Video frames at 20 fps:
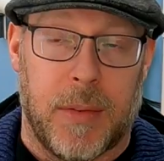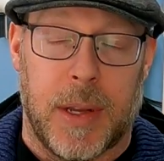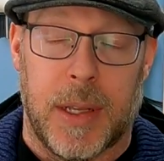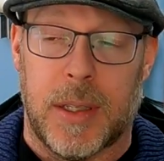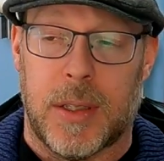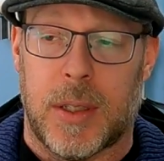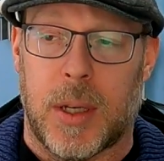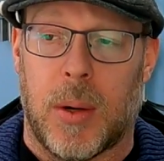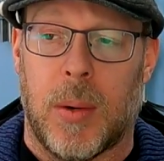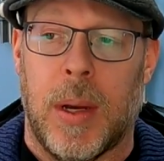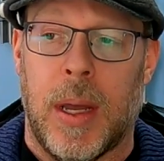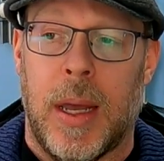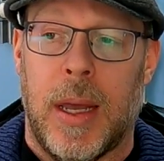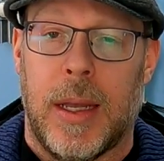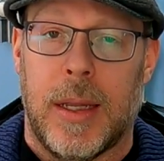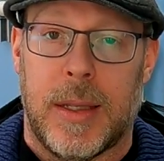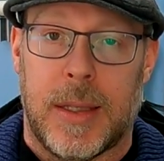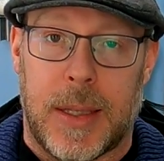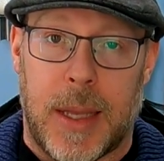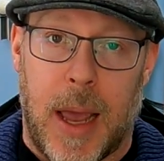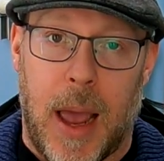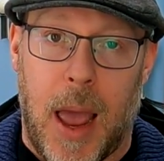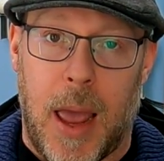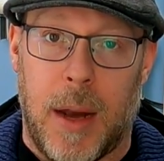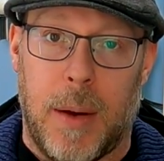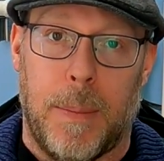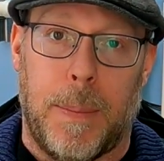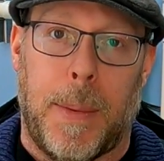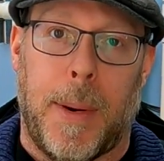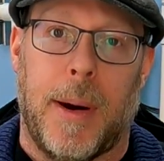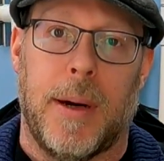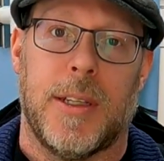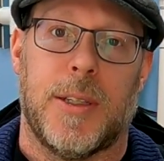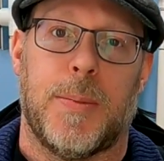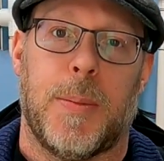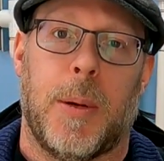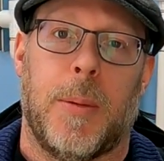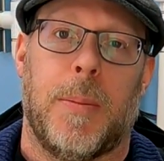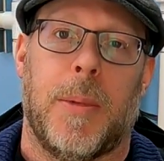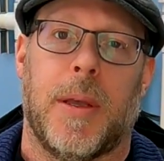of it. So 10 parts
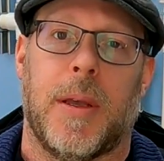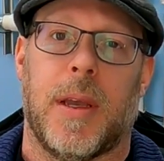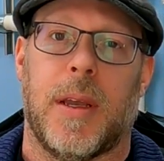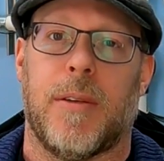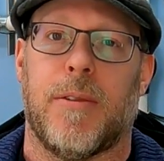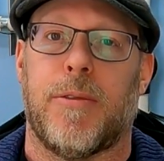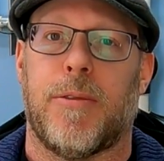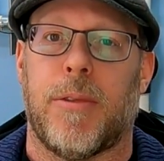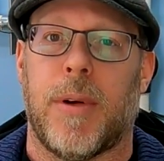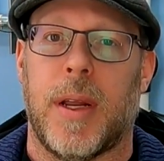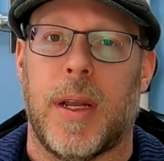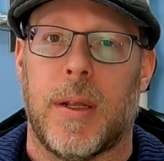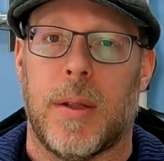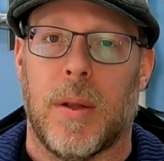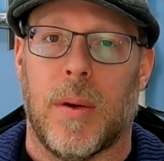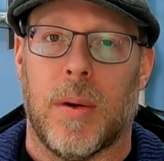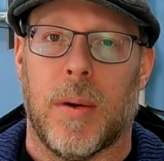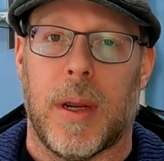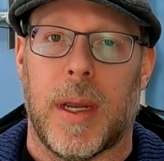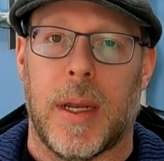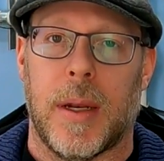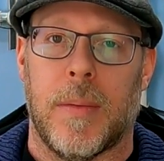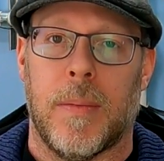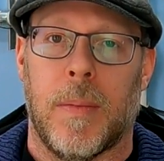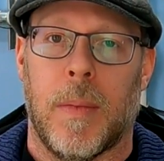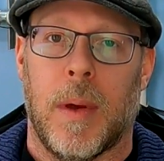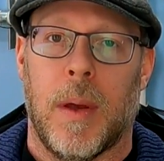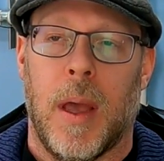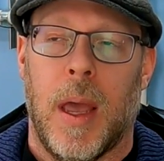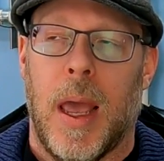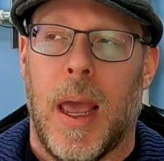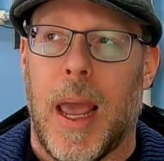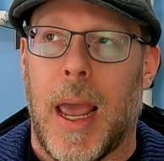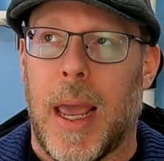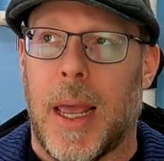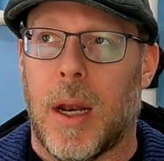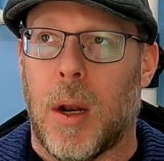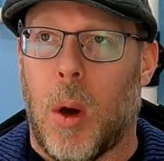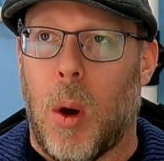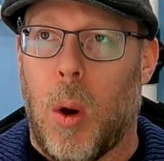per million free chlorine,
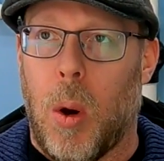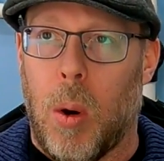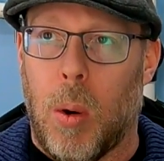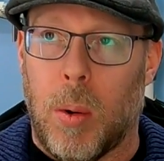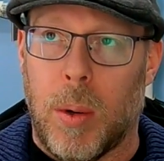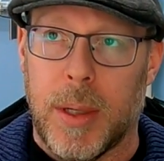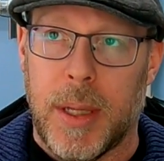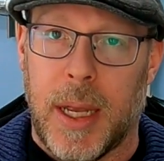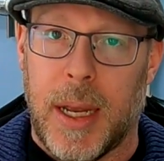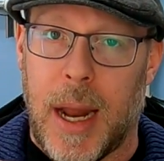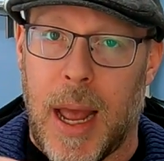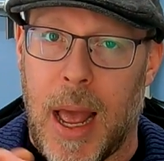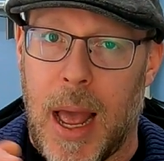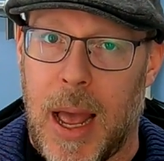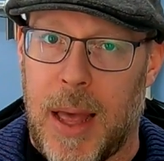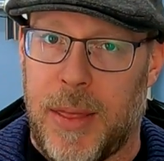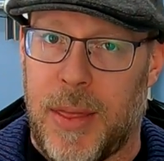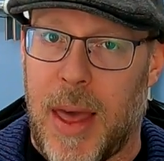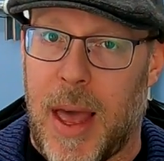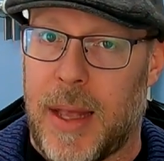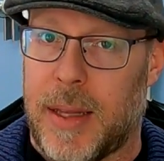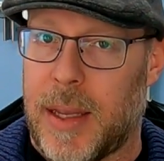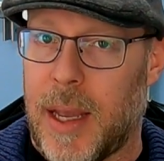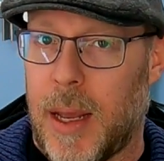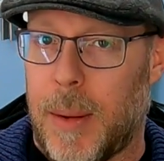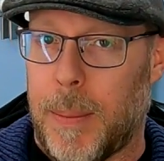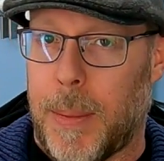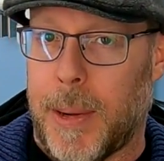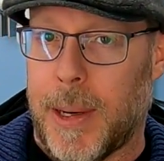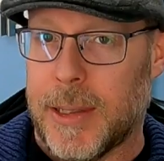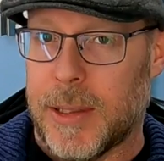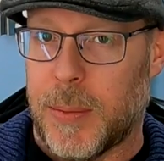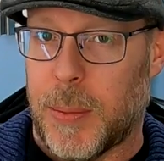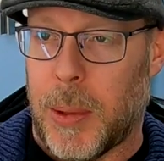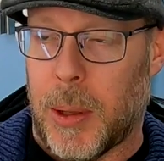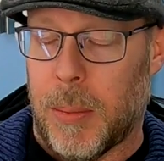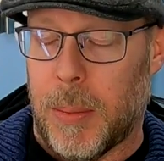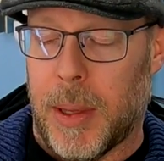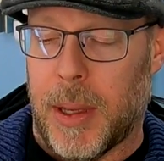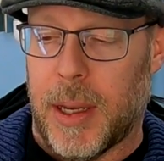and hold it at that 10 parts
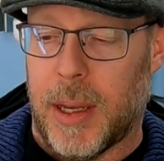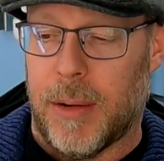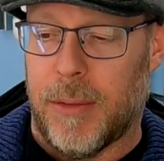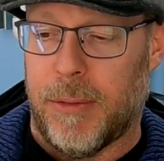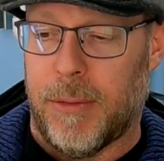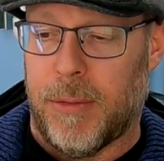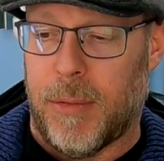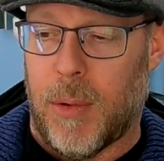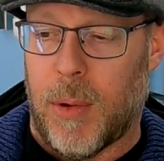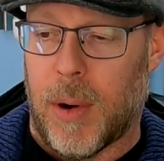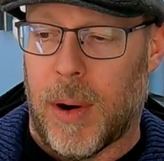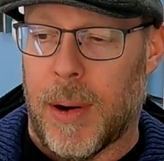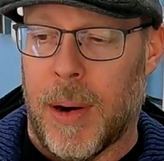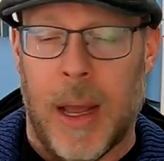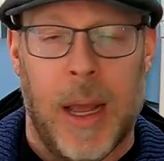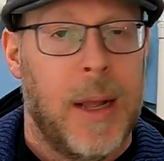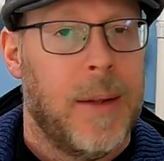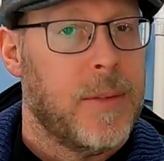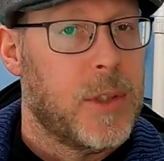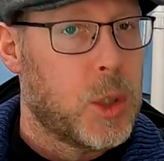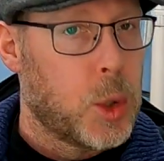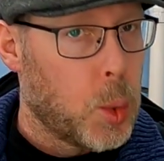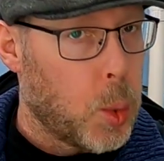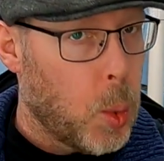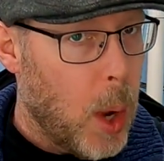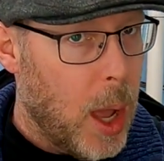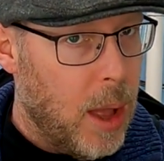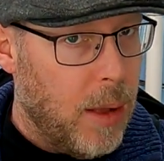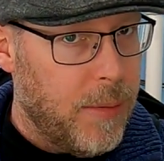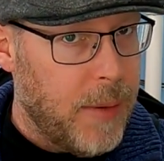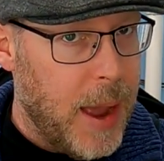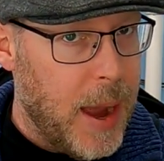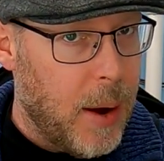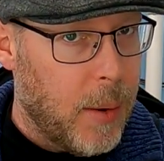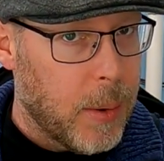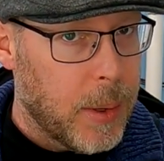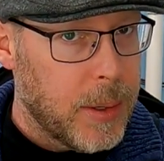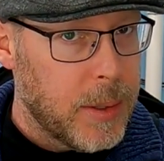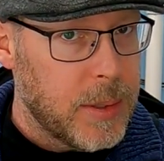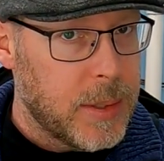per million for 12
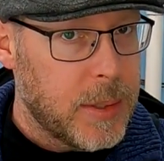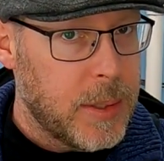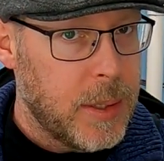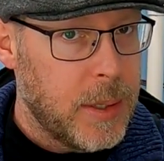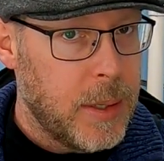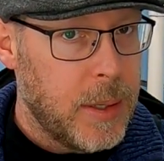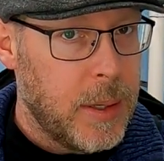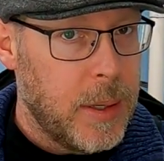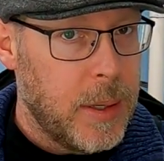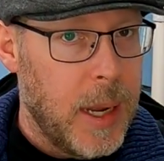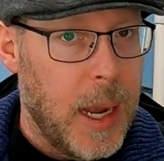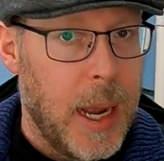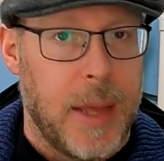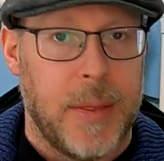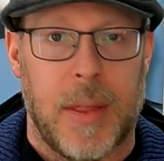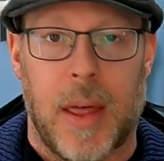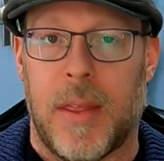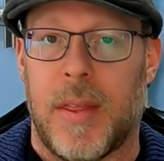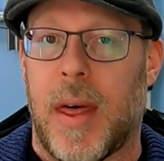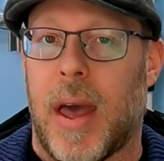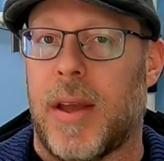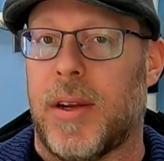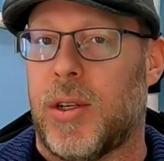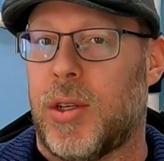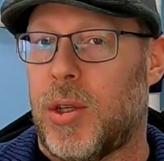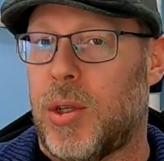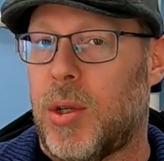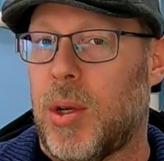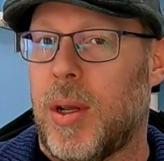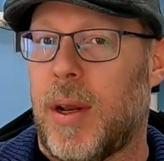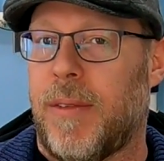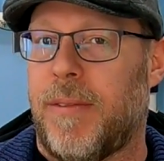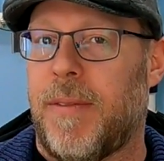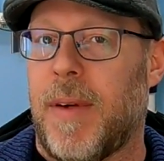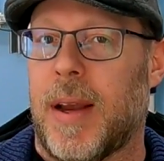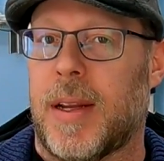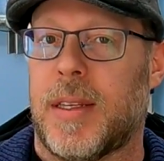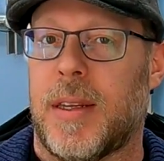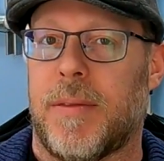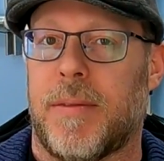hours, and then that should
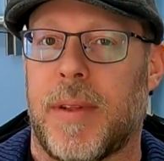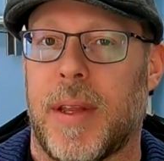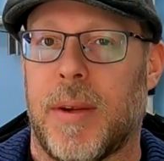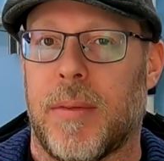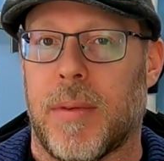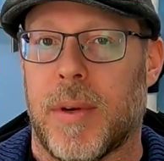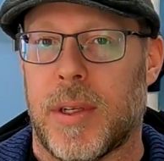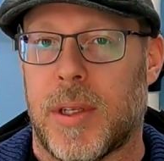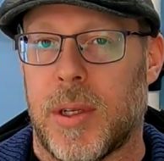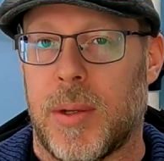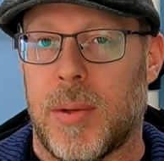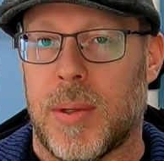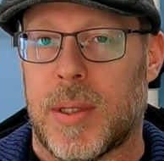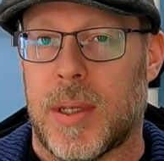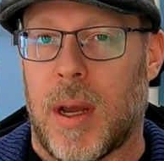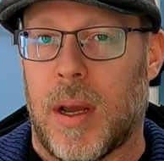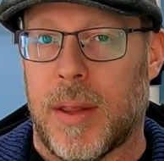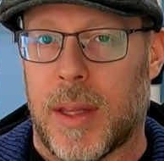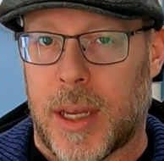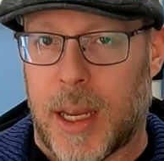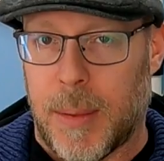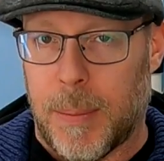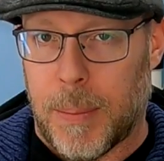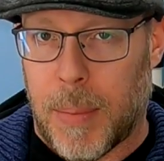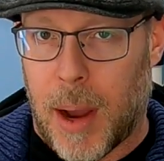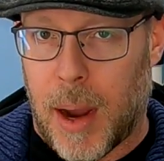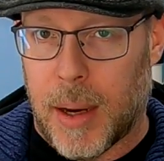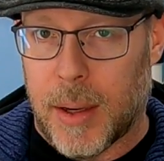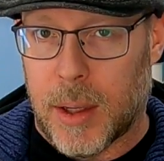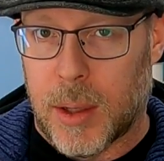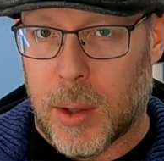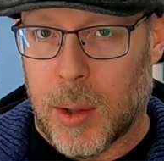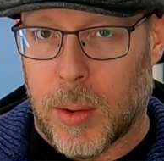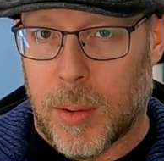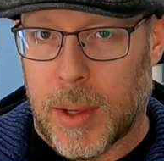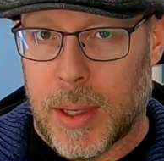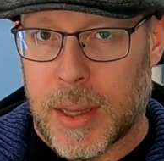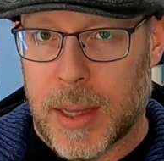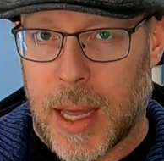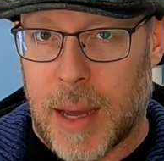effectively reduce on the combined
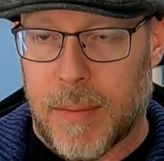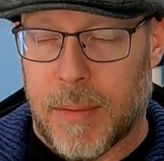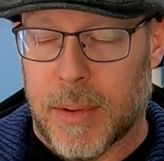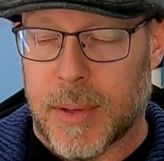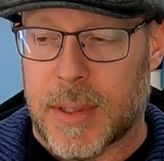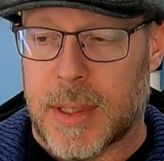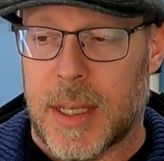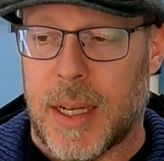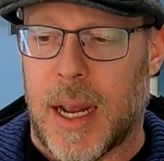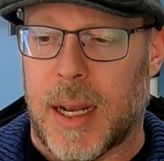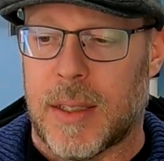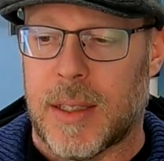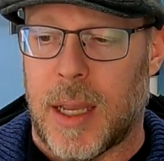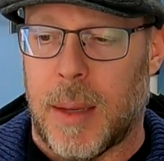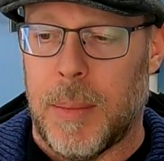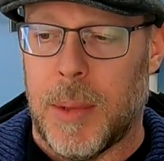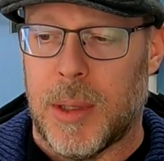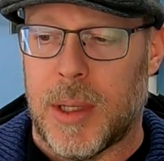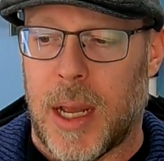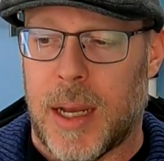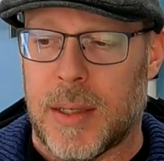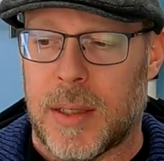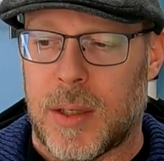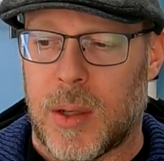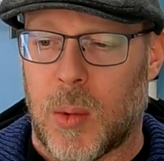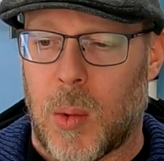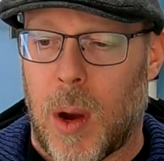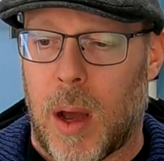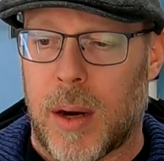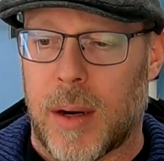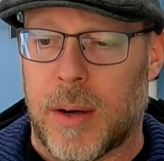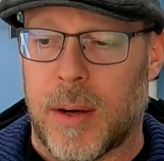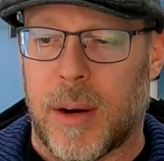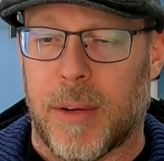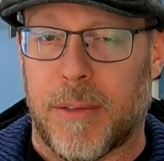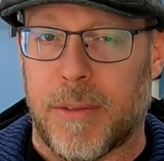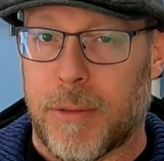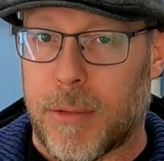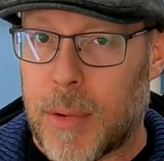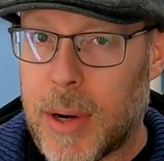chlorine levels. The next time you test your water,
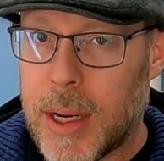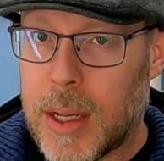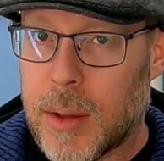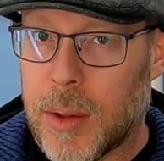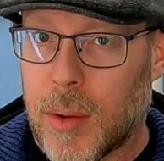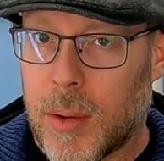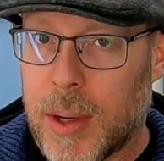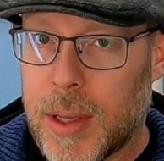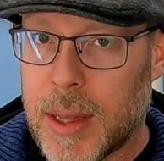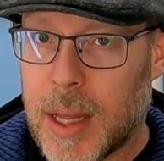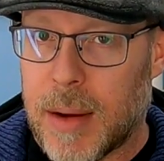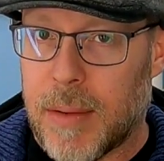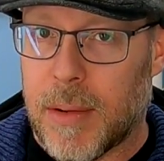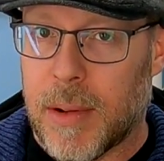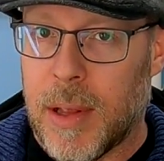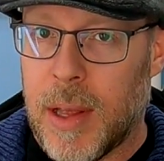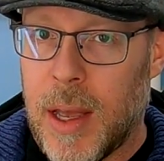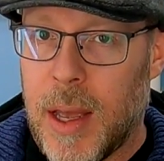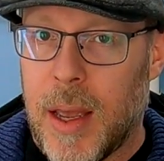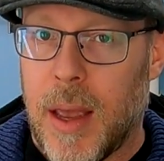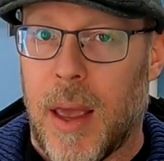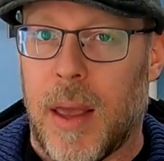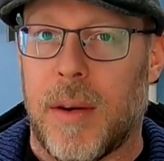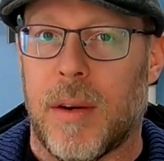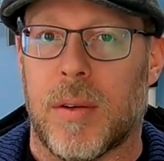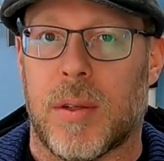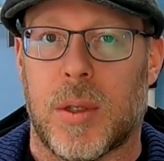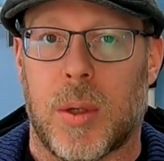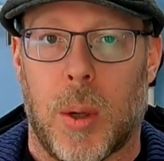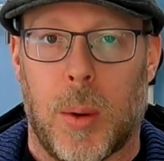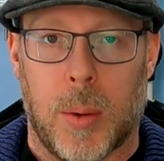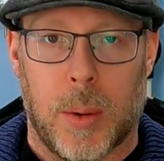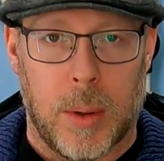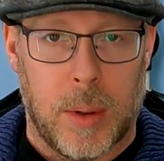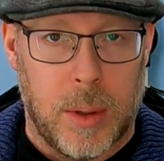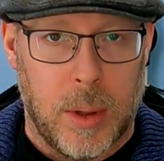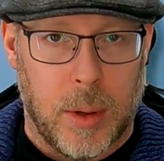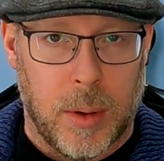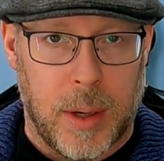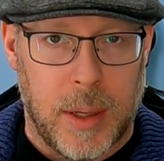your free chlorine level and your total
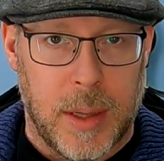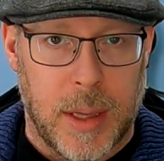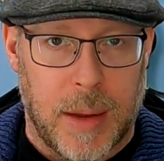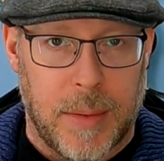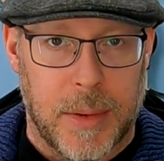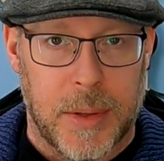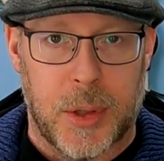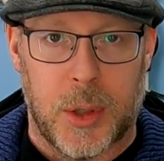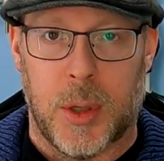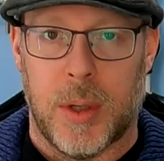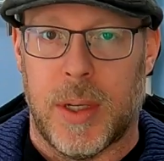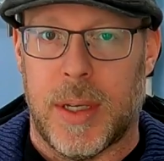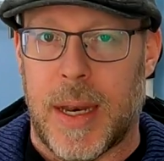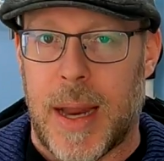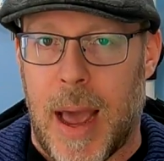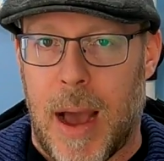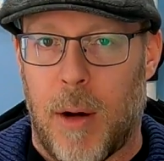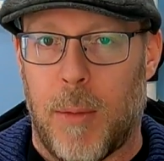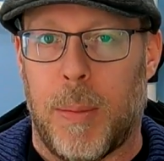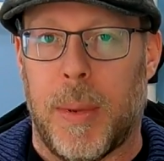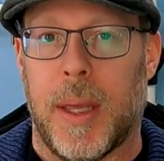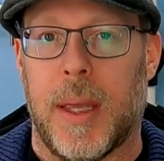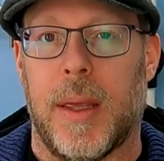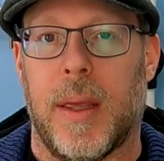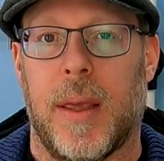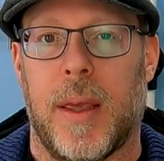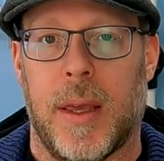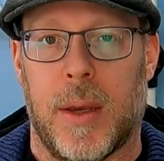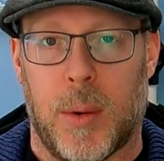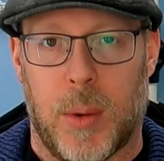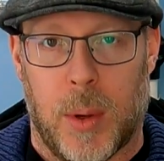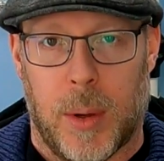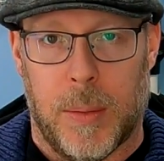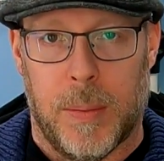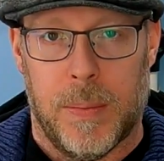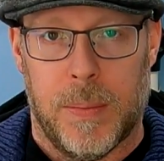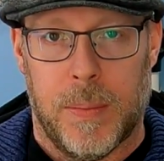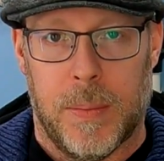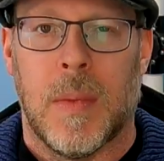chlorine level should now be equal.